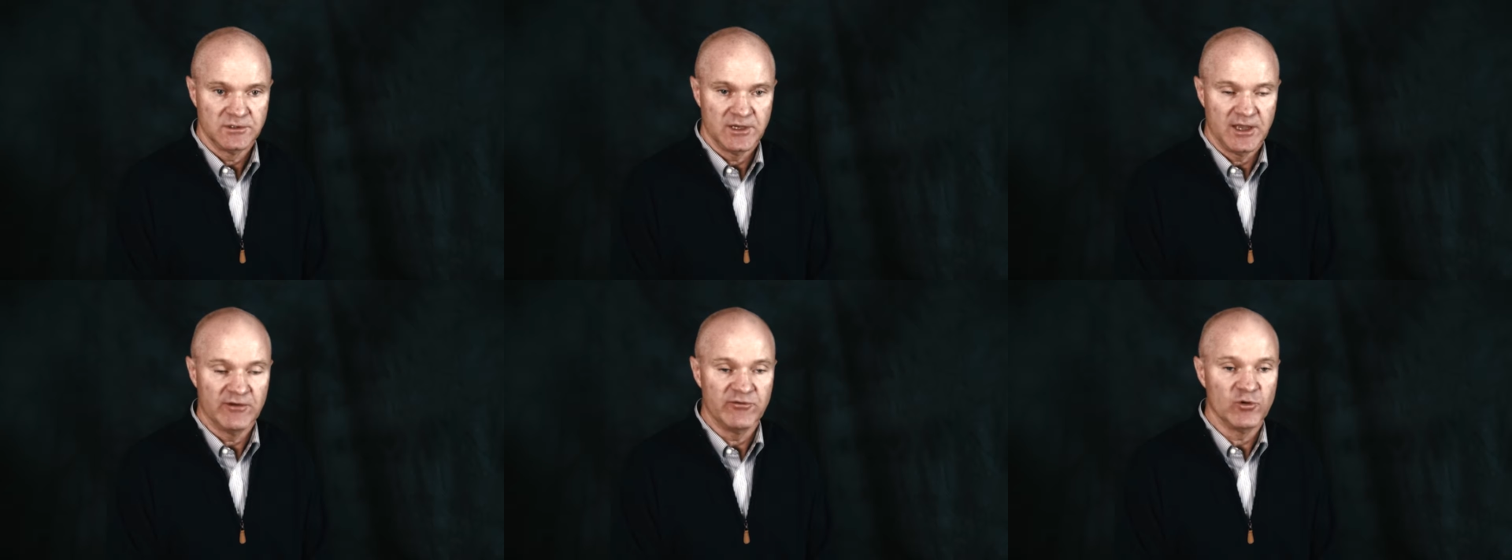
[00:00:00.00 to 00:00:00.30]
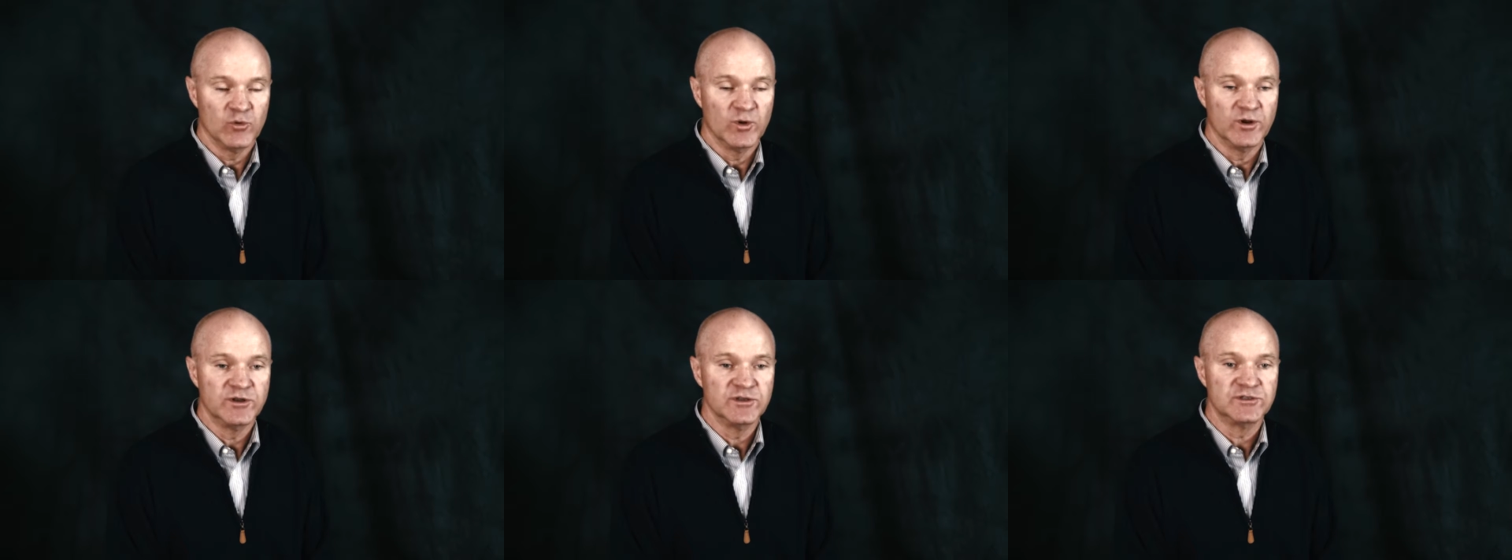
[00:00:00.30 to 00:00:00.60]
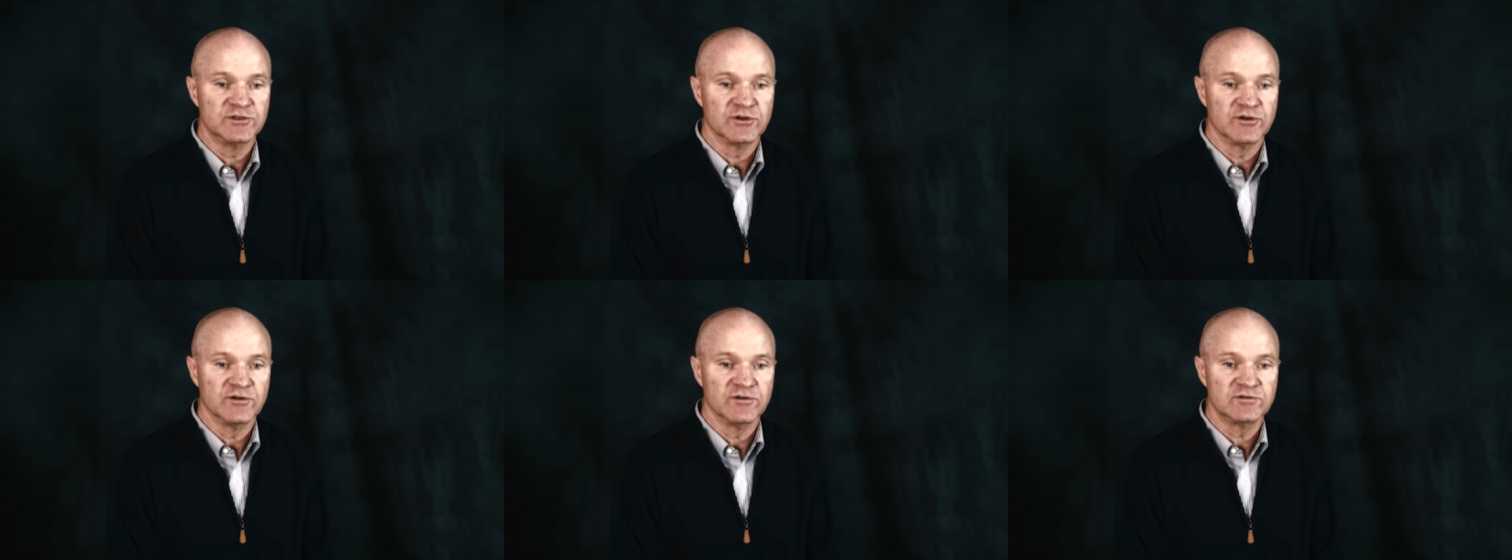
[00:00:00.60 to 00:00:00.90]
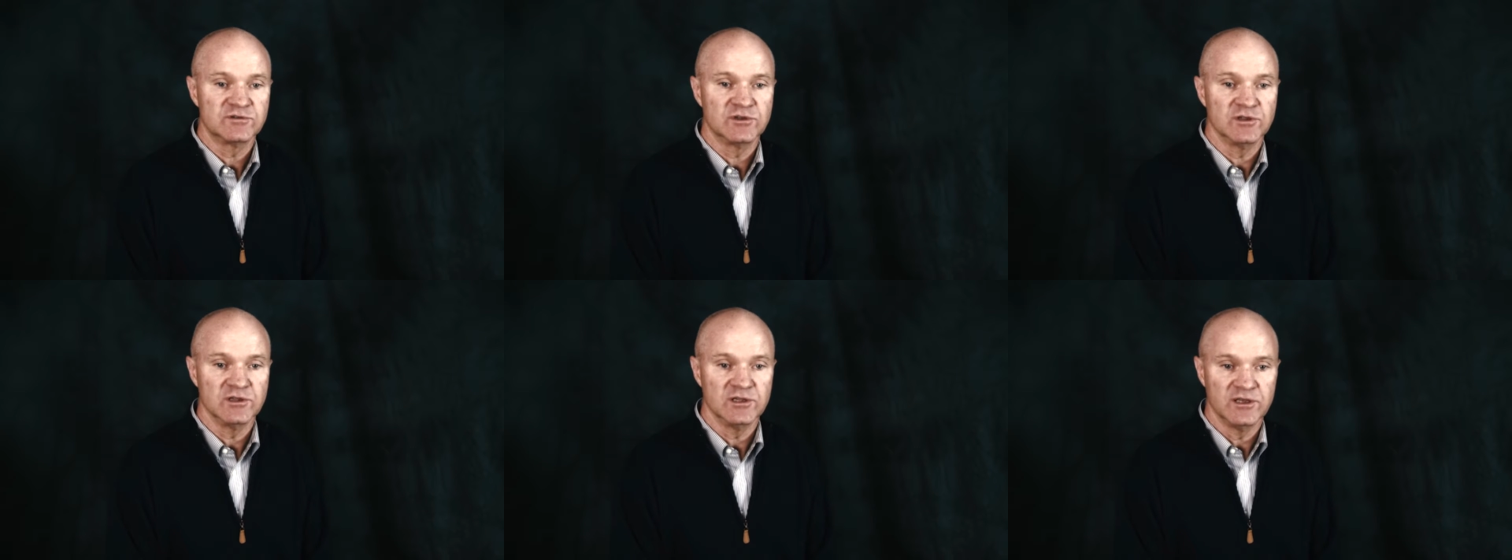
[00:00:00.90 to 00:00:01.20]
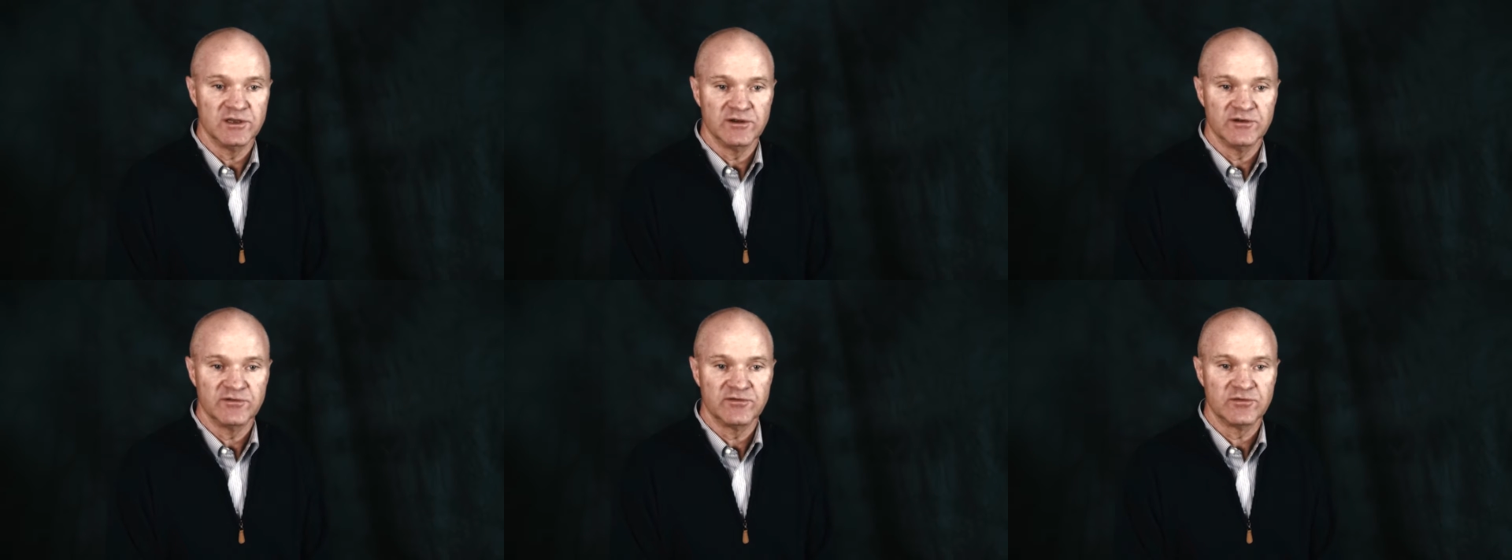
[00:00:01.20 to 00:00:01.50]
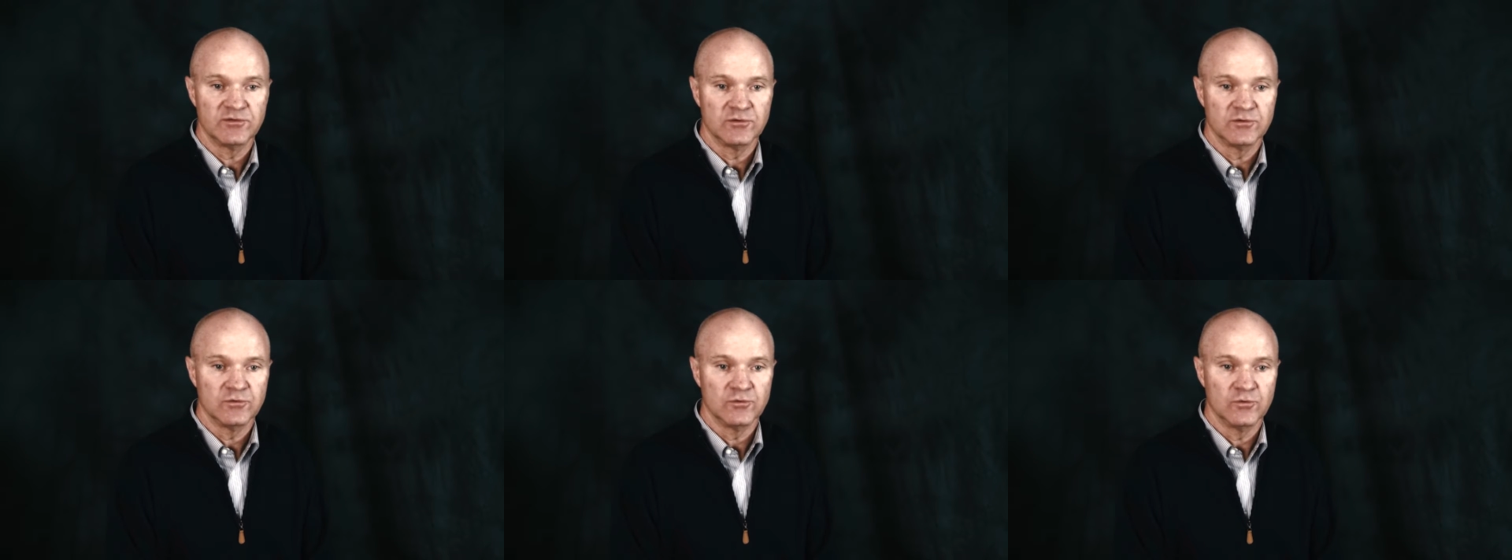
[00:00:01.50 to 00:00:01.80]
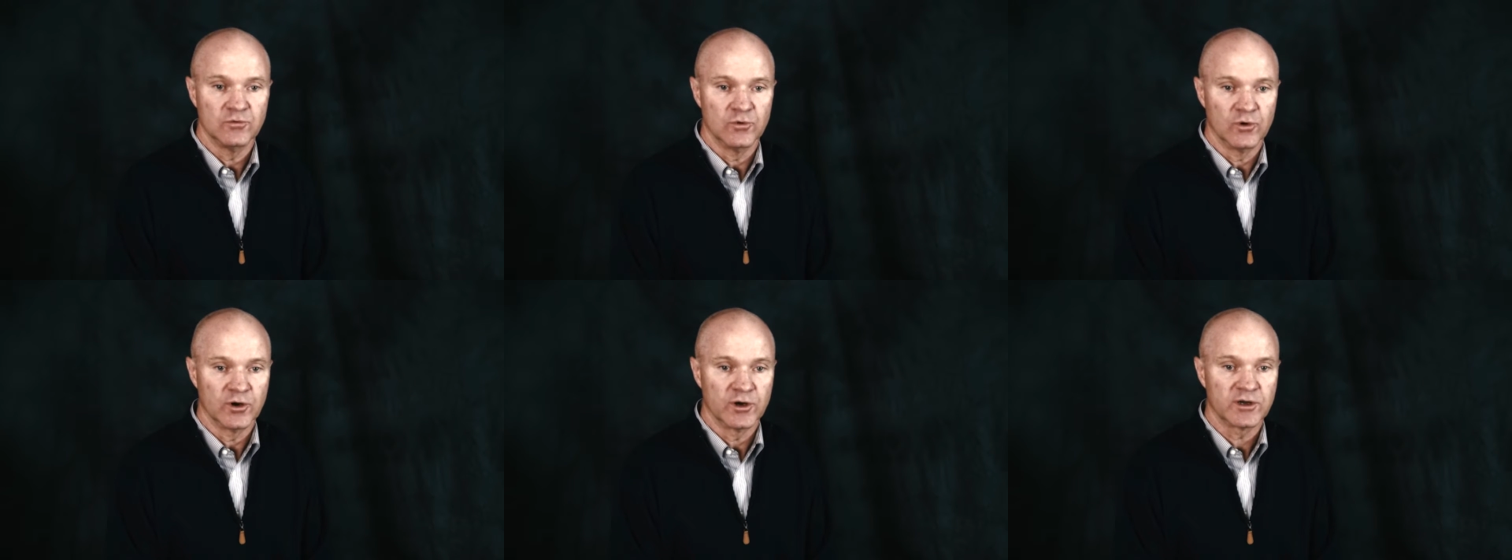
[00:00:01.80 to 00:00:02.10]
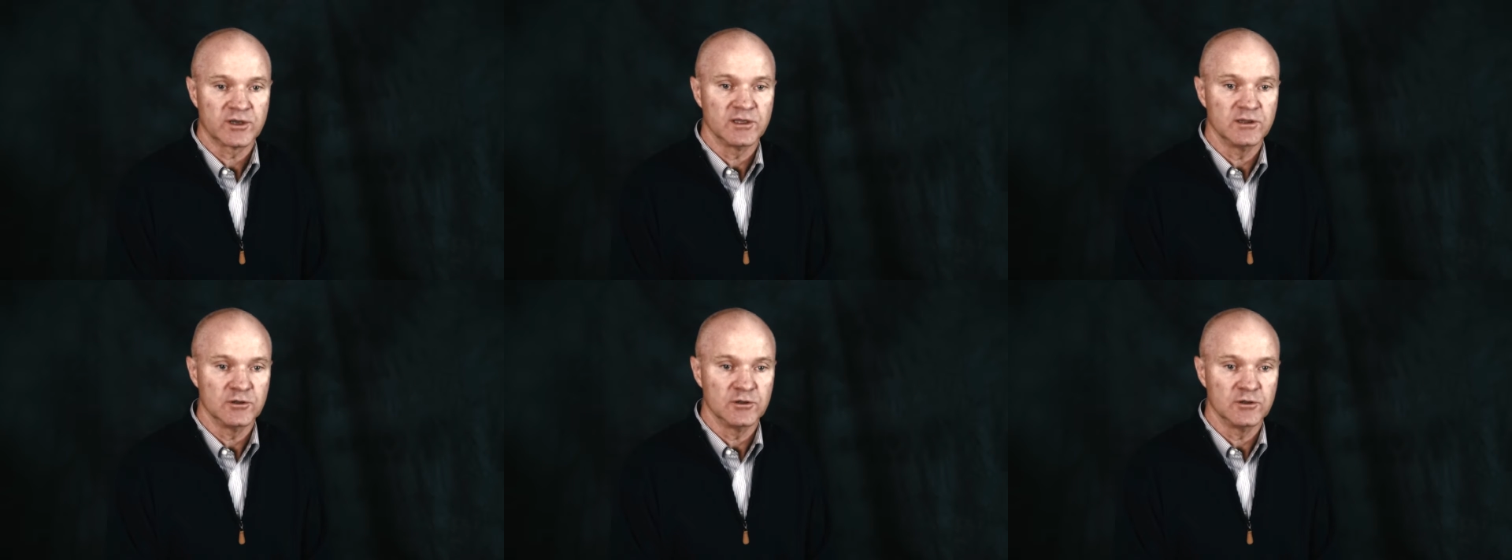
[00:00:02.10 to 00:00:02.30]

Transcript: Everyone deserves to live, work,